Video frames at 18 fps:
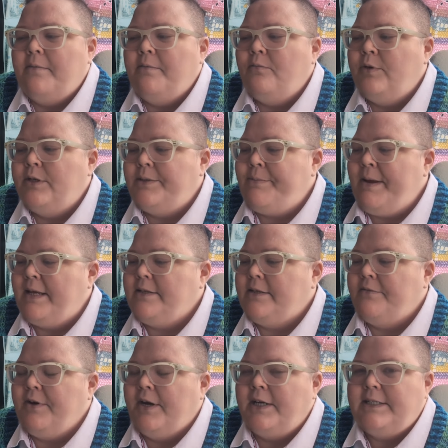Which
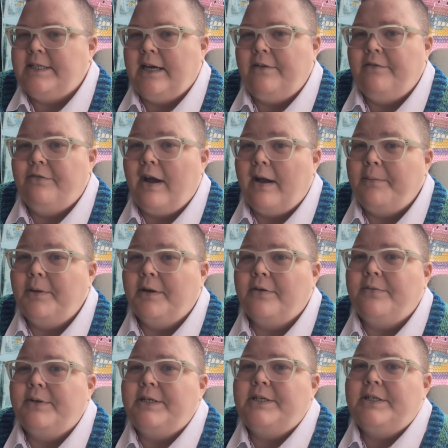makes a very tight
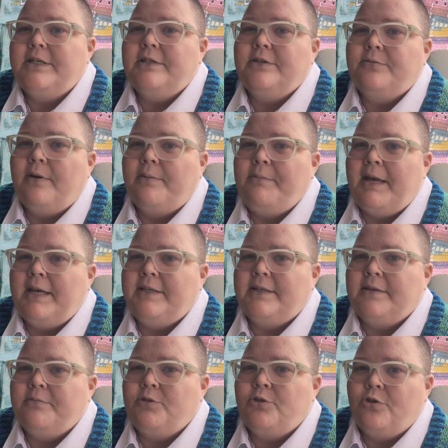fabric, which is what makes
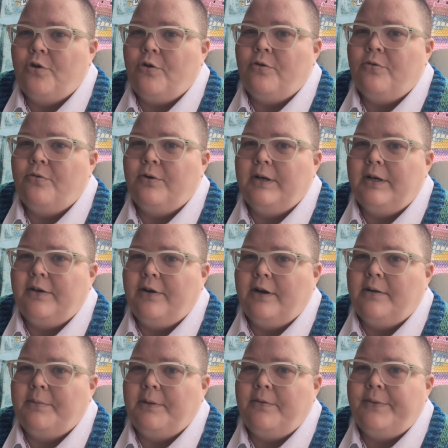them so
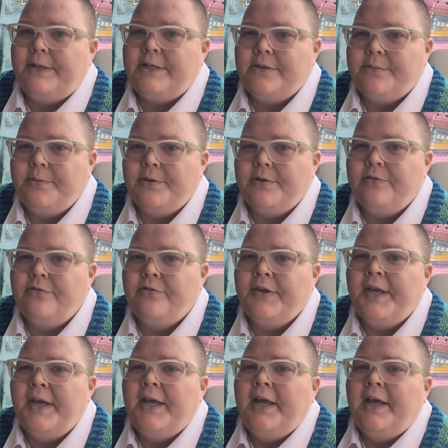incredibly winterproof.
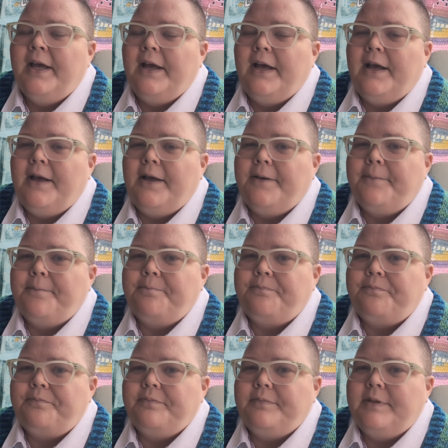
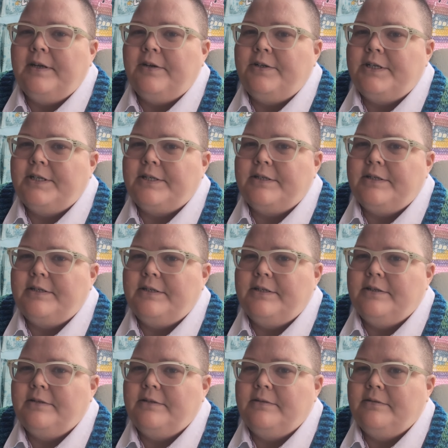They're
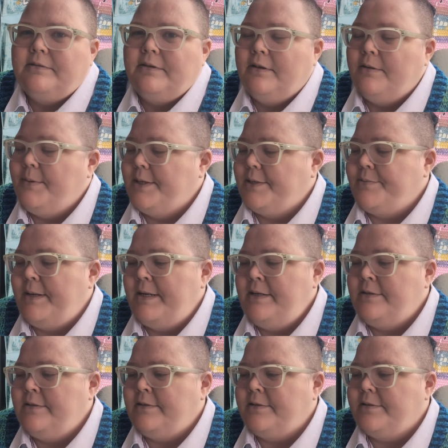the best
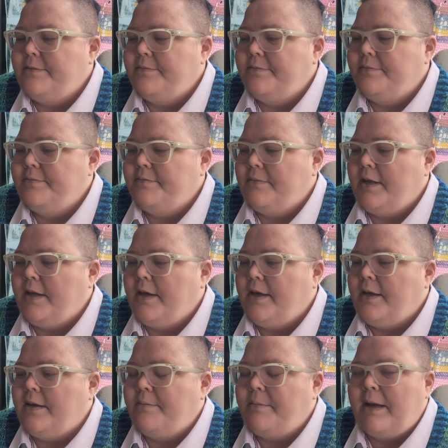mittens.
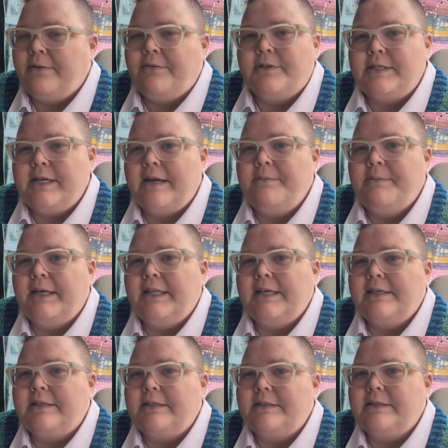I will stand by
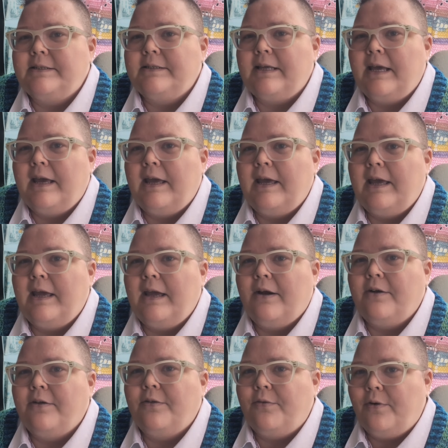this. They
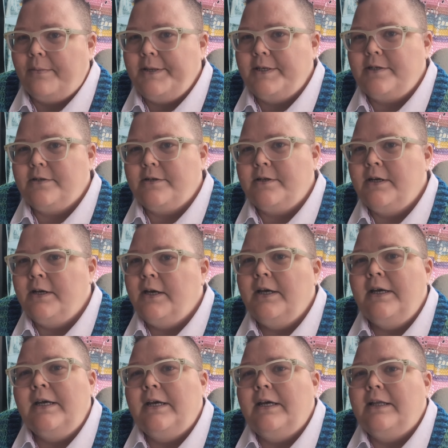are the warmest.
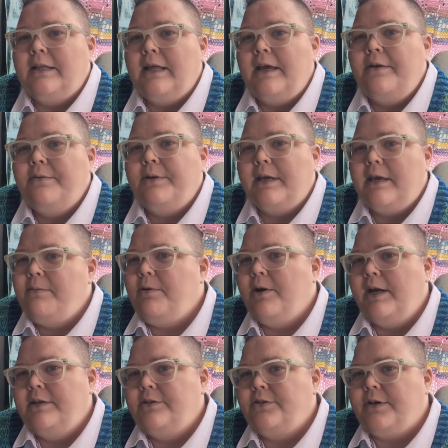They will keep
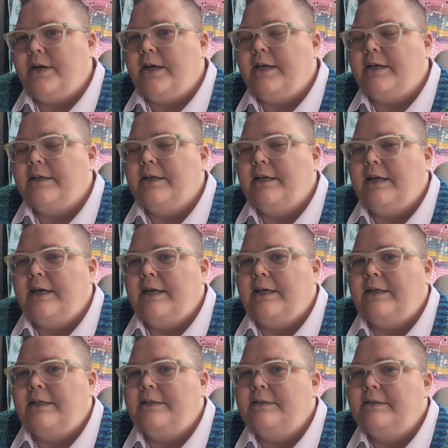your hands dry.
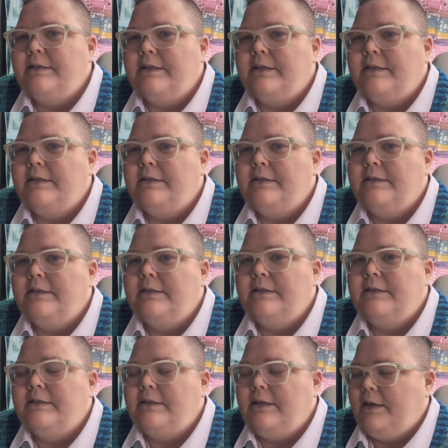And
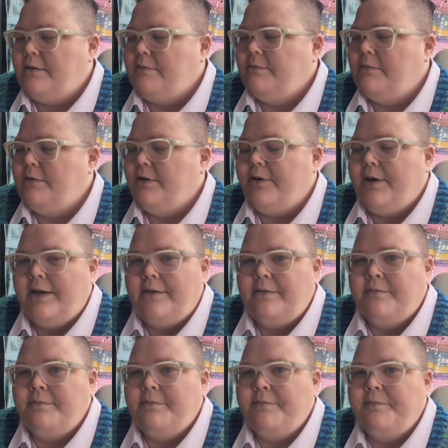yeah, they're great.
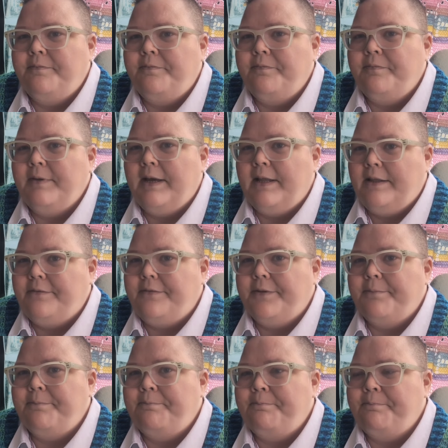I love
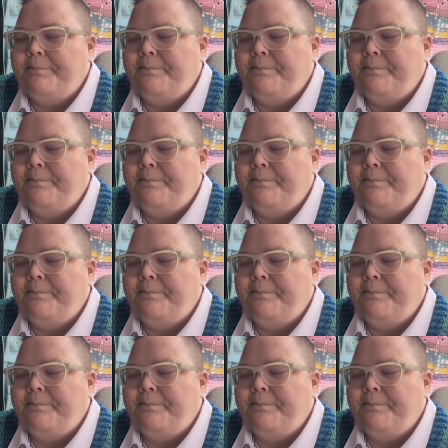them.